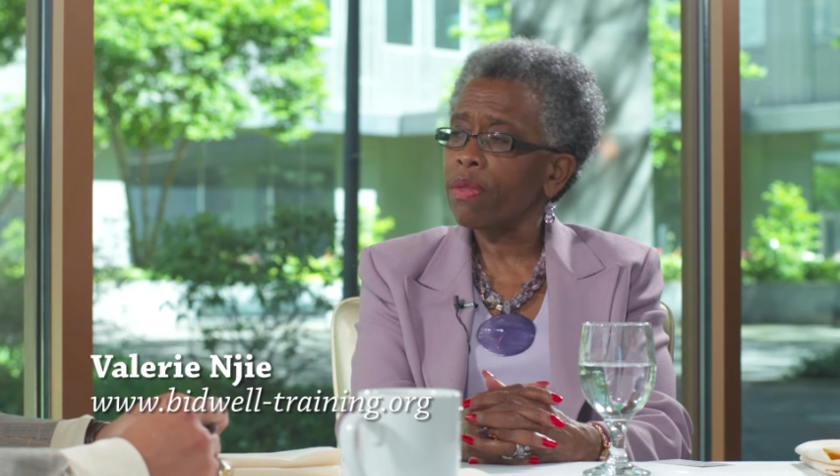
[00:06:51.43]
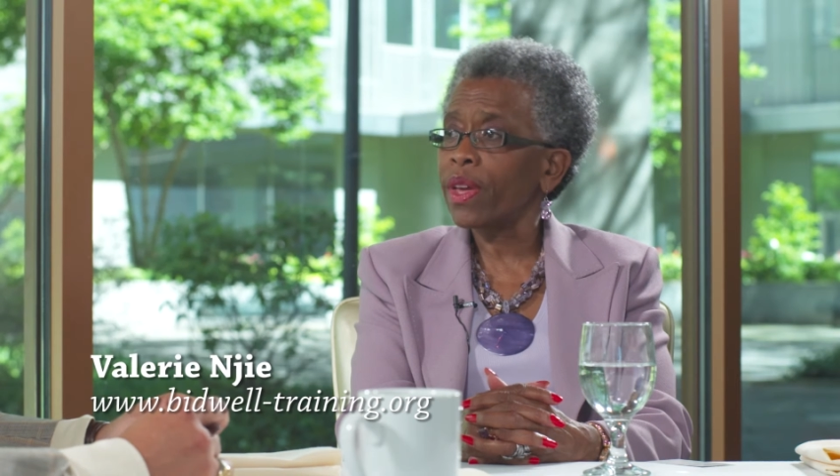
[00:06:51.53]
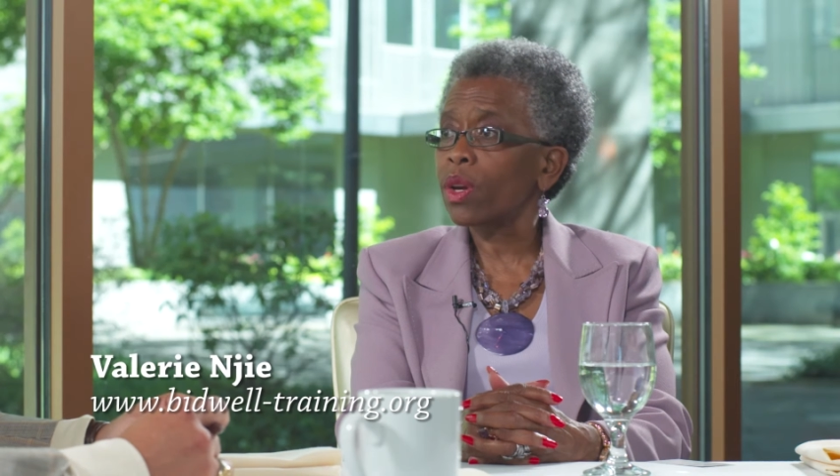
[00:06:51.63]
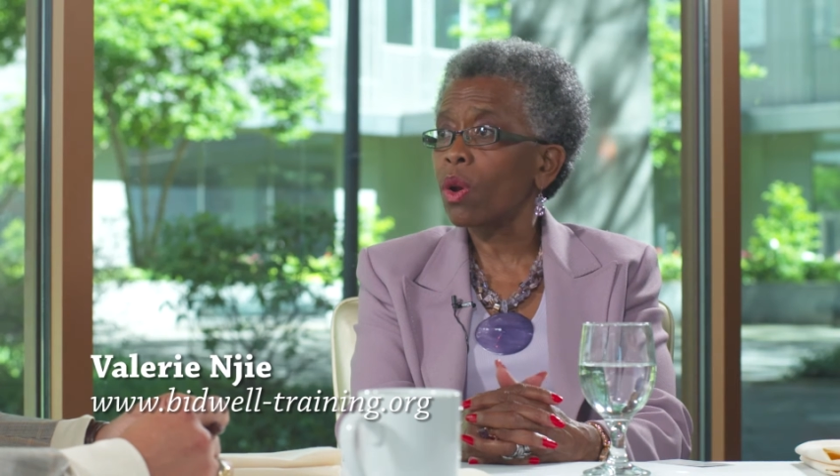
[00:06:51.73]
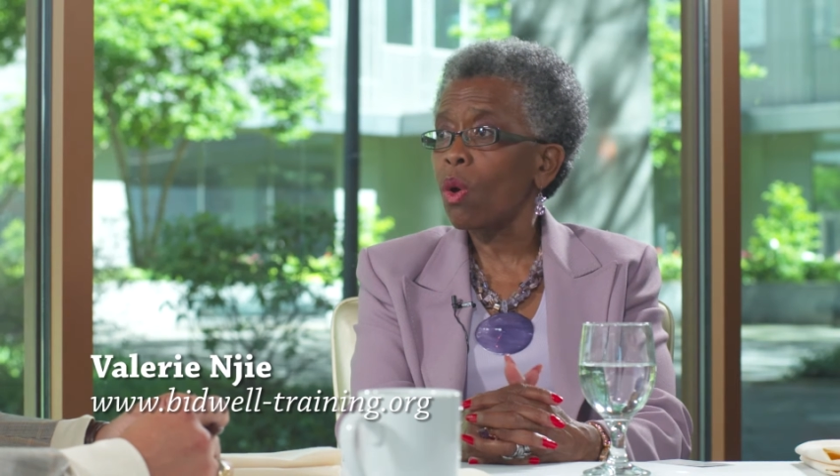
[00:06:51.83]

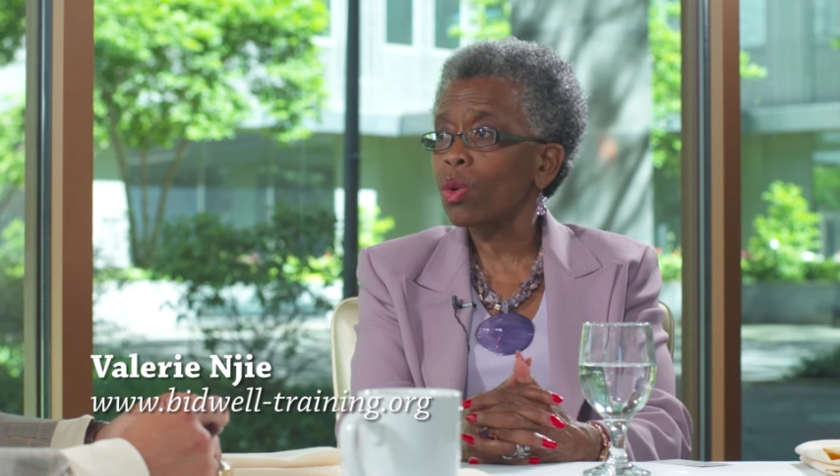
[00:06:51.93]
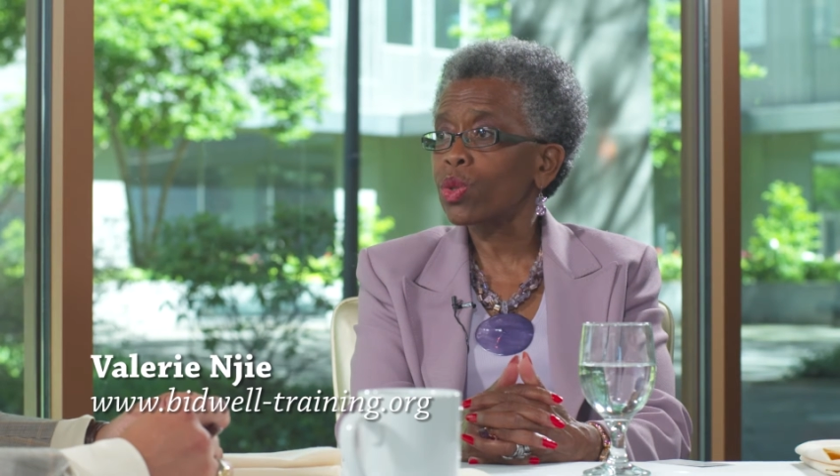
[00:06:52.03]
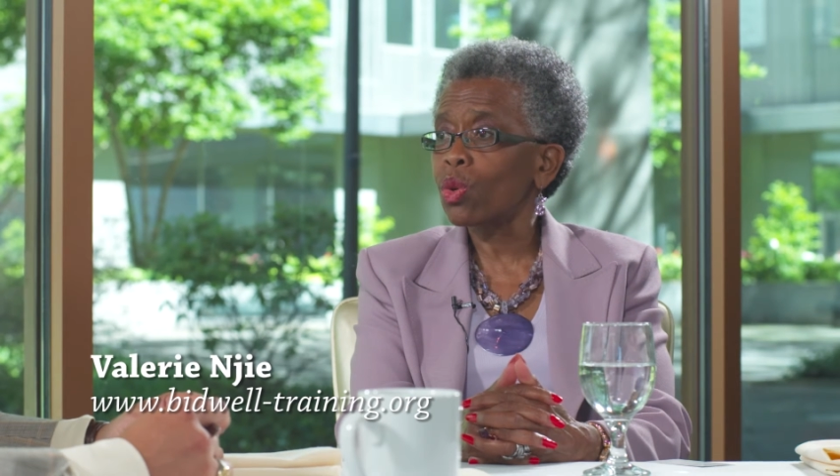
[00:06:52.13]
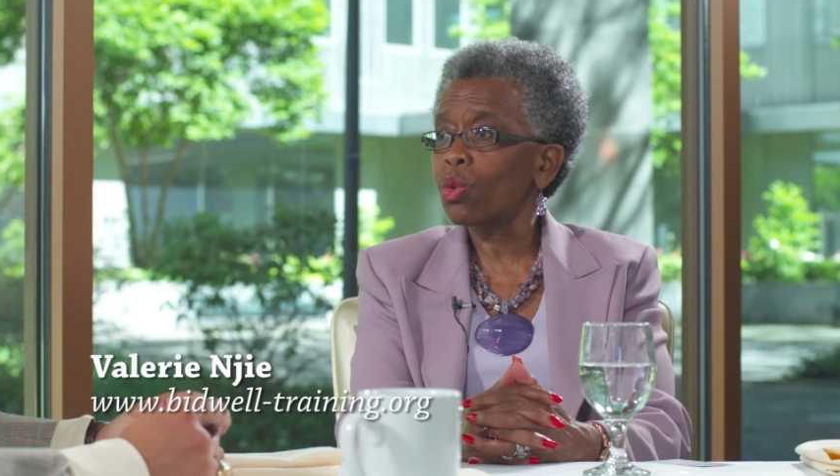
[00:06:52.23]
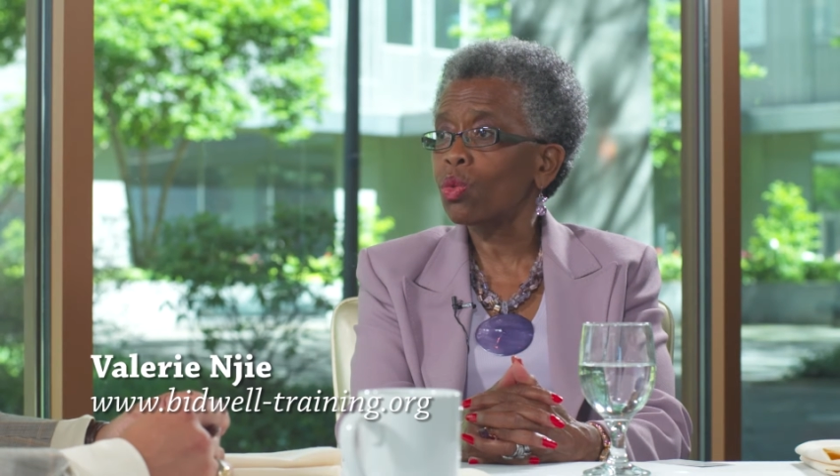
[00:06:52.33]
They could
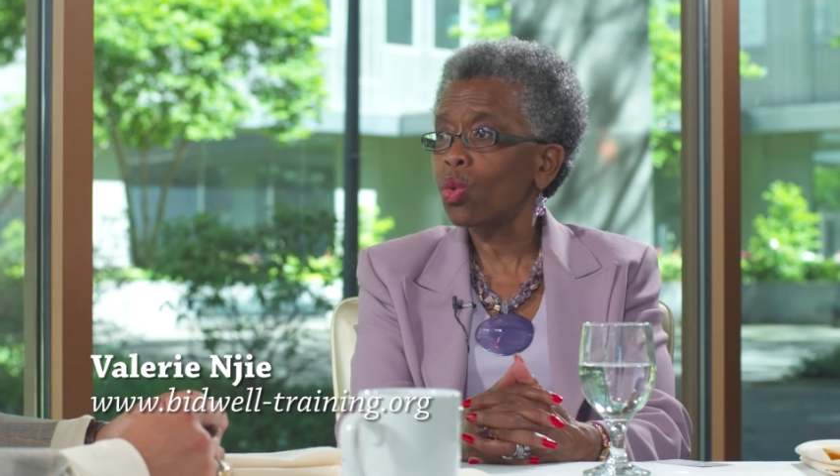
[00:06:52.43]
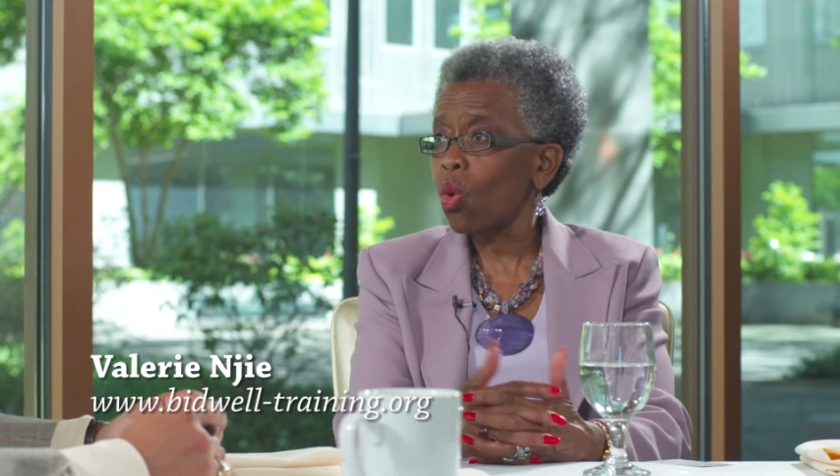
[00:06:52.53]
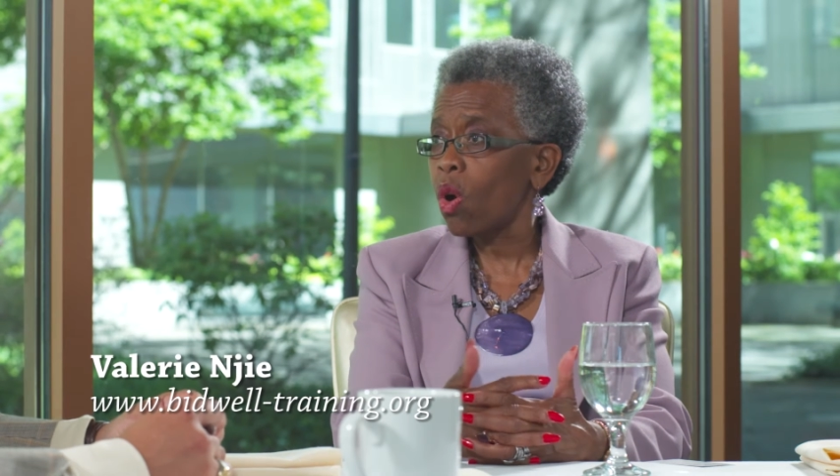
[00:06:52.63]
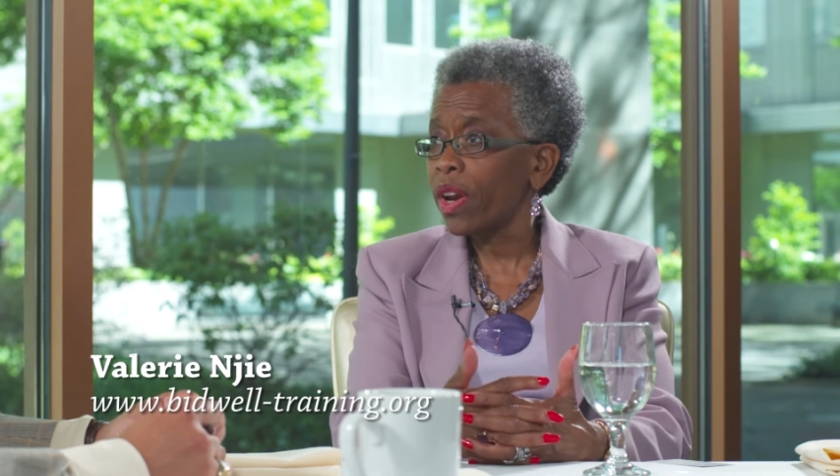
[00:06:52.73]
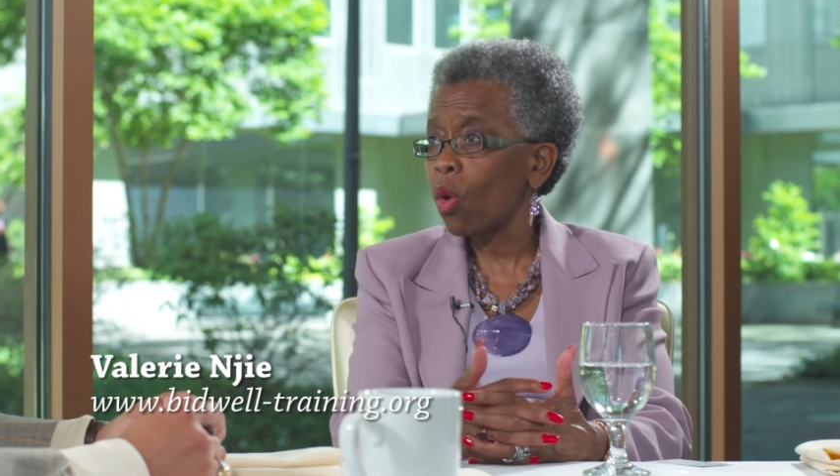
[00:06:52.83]
also
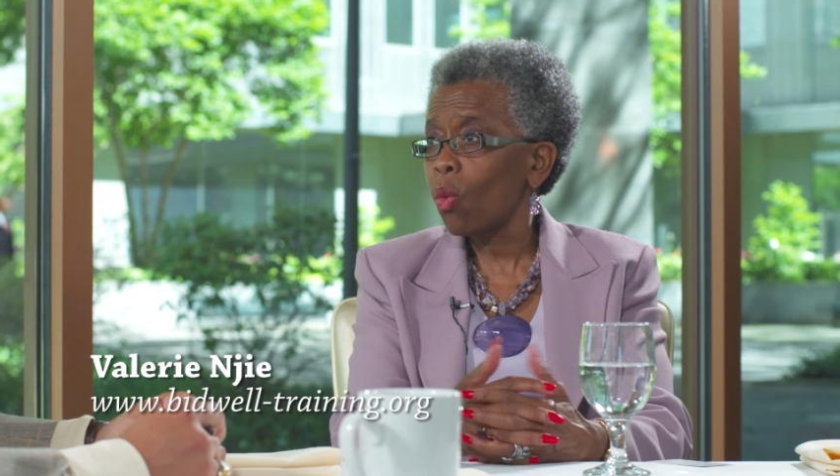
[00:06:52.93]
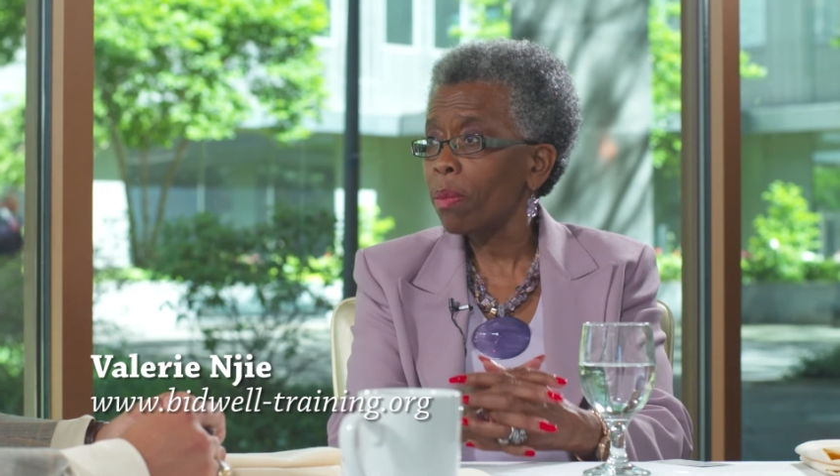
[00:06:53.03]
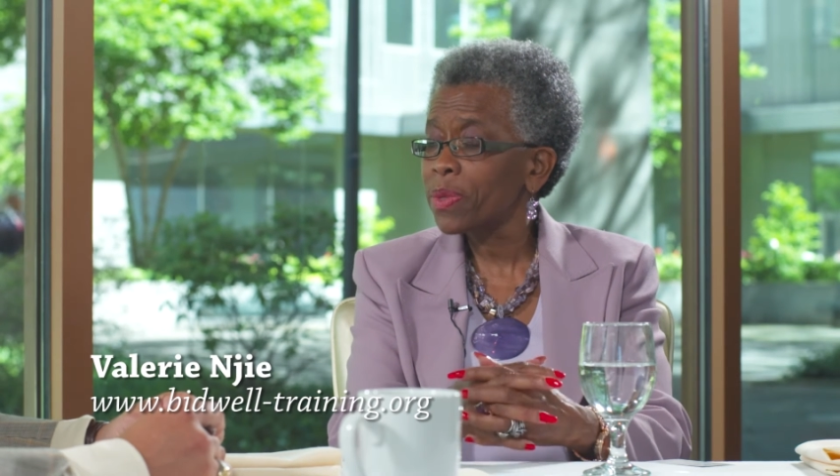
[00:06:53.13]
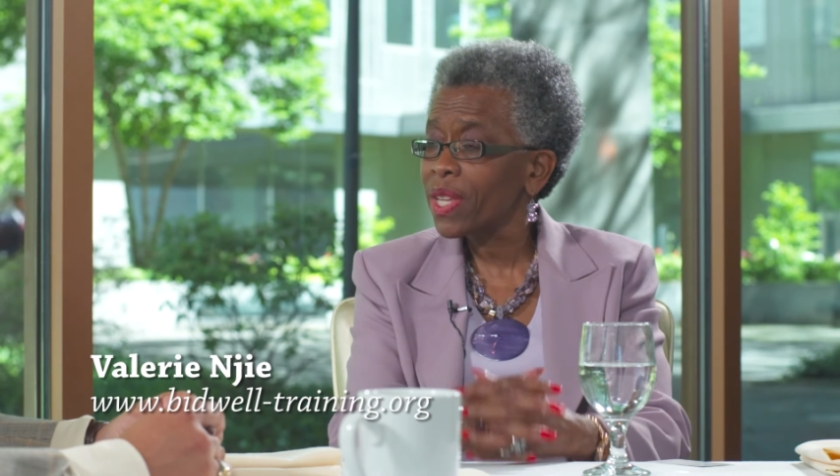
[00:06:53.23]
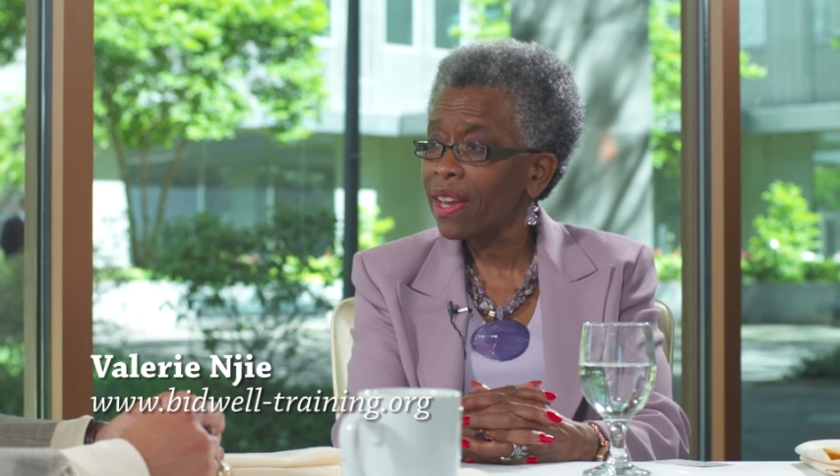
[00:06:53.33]
look on our
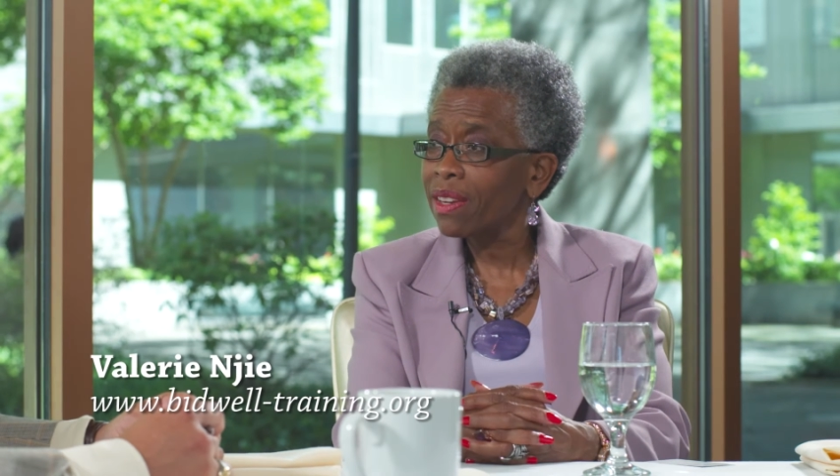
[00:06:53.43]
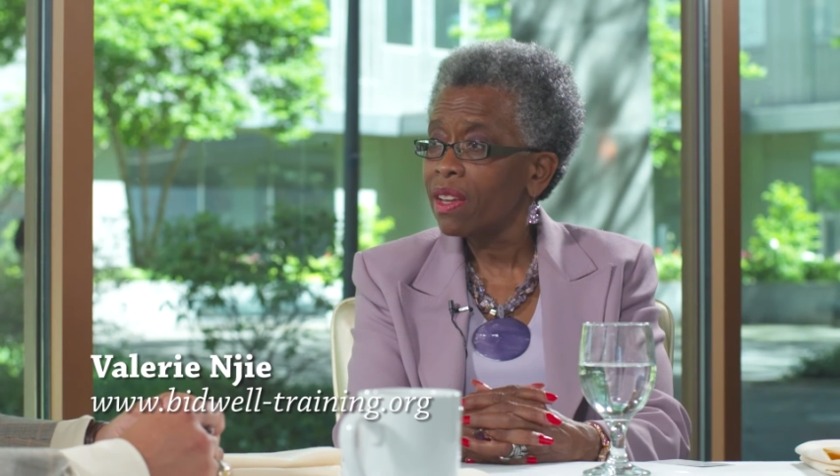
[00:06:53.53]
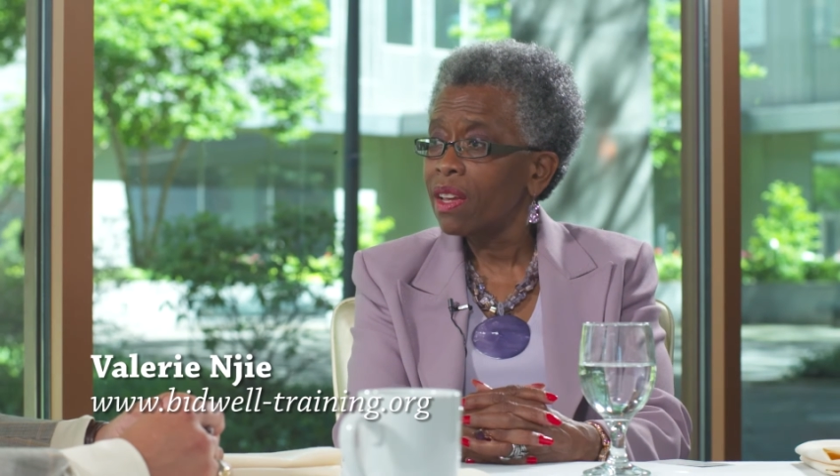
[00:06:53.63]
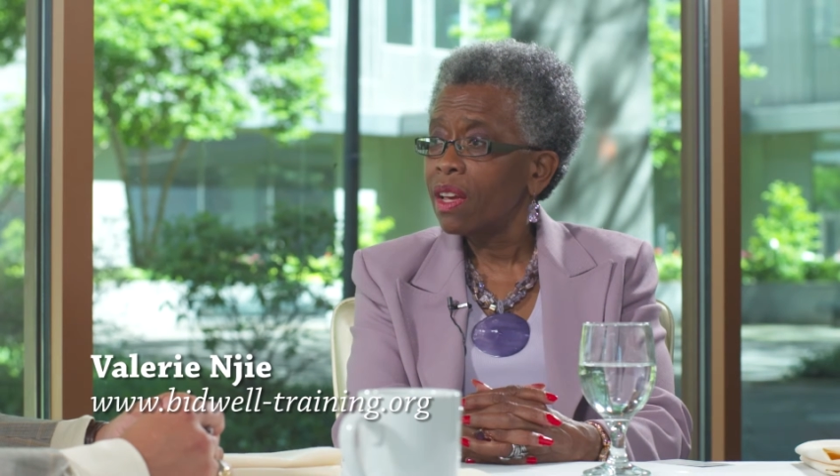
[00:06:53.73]
website,